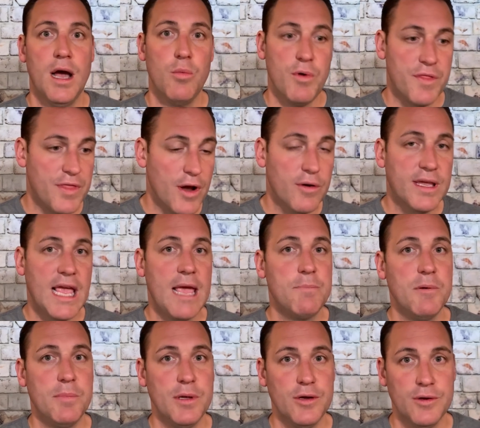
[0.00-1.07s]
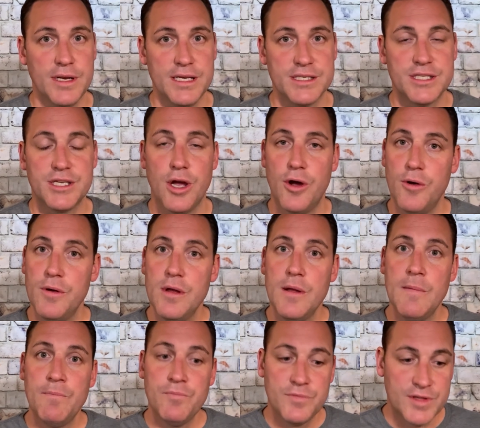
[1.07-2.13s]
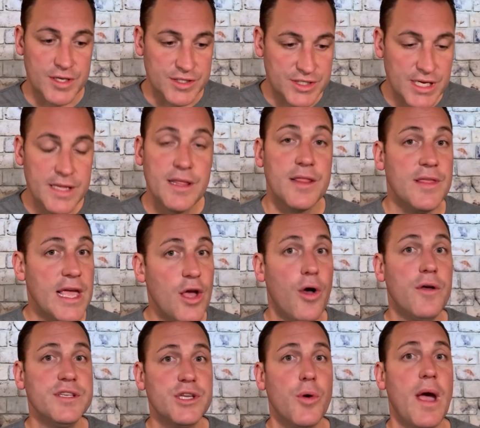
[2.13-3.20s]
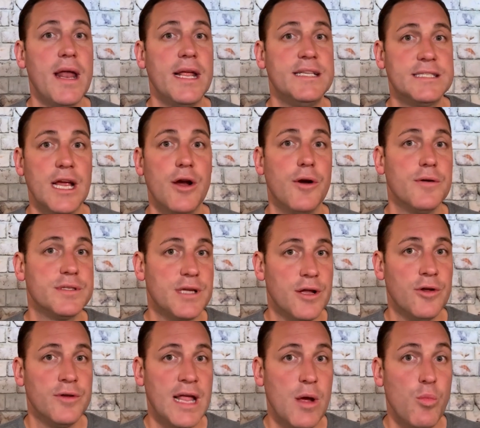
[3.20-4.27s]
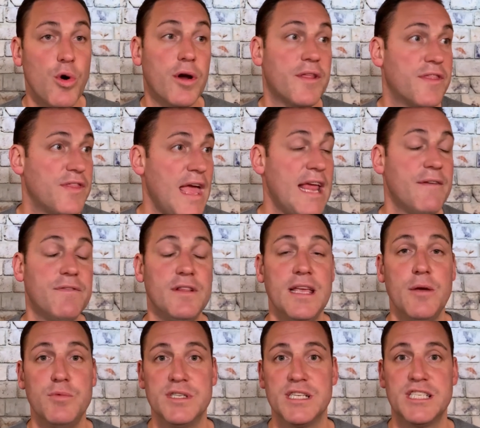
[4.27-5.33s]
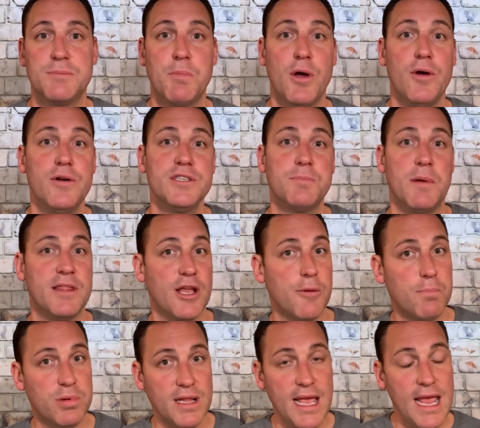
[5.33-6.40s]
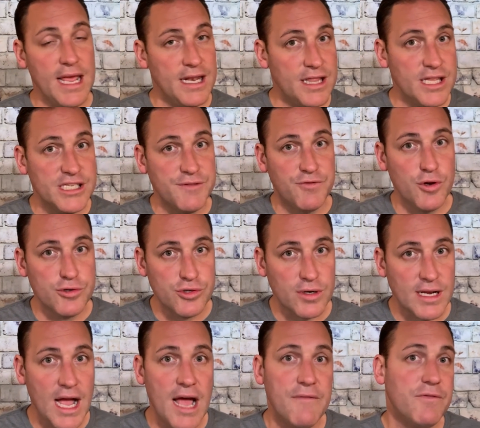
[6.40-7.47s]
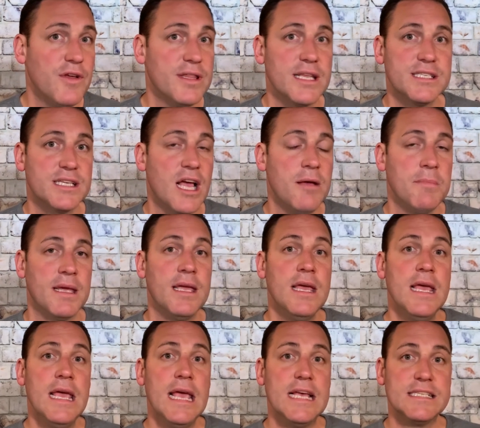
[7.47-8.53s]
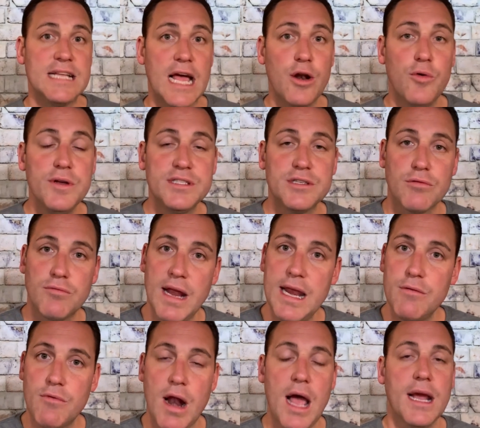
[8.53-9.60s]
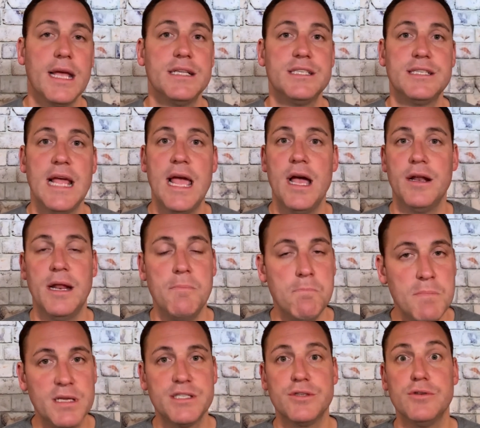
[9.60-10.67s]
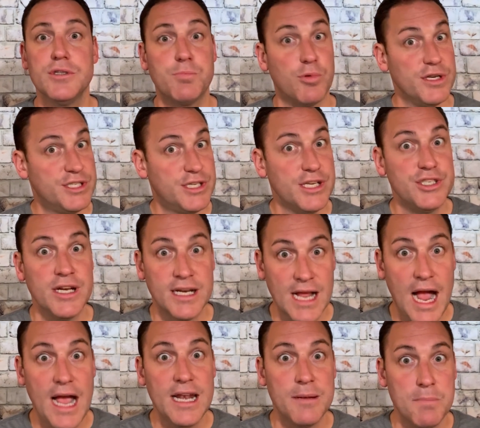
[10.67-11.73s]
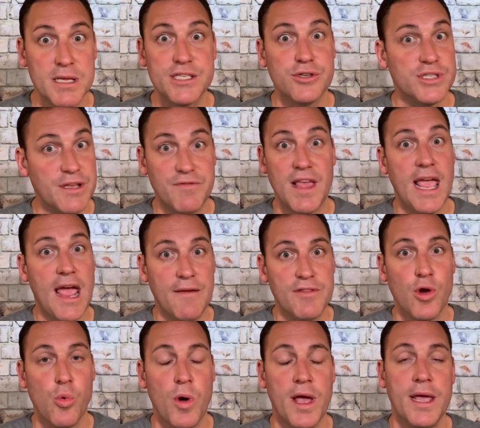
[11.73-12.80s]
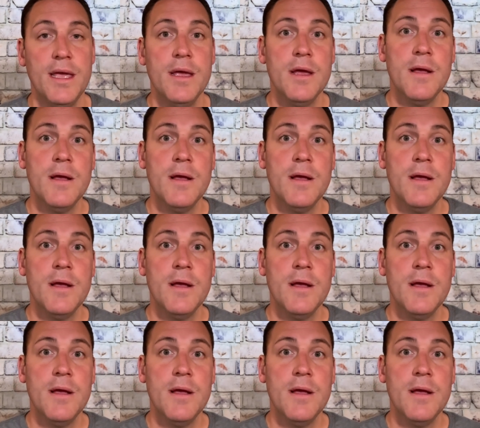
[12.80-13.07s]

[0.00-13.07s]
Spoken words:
with their capabilities. So to see that they also had a terror tunnel network, thankfully it was exposed, but their plan in this future conflict that's coming is not only to rain rockets down and missiles, precision-guided missiles if they have their way,